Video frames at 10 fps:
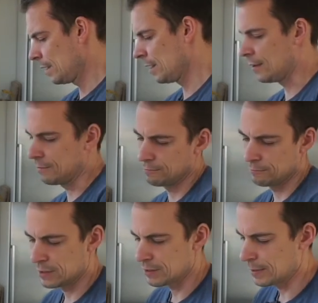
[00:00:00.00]
Yeah,
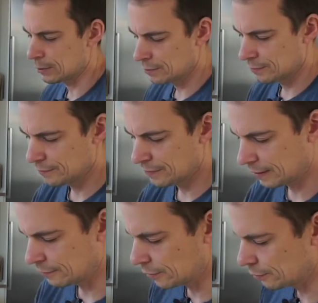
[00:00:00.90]
that's about
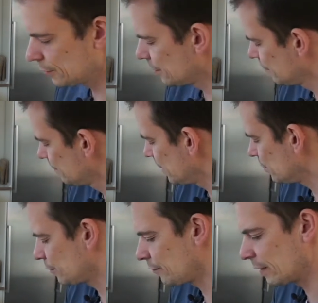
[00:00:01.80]
500. It
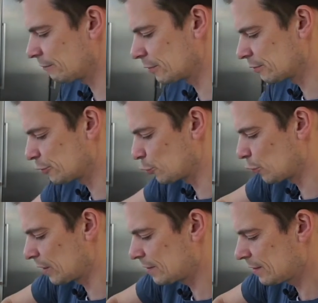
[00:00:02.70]
was
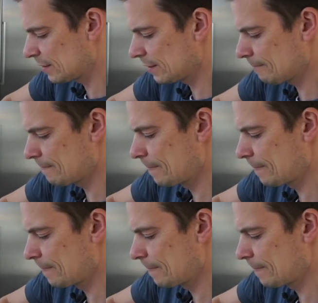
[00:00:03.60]
520 here.